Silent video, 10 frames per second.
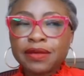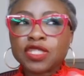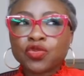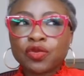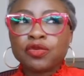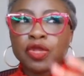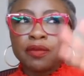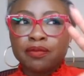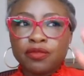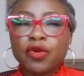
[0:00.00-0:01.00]
because
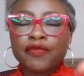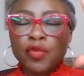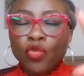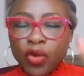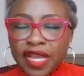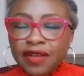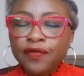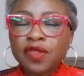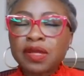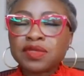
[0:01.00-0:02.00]
we've been waiting
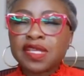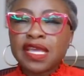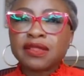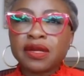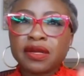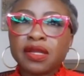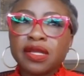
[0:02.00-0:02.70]
for them to get their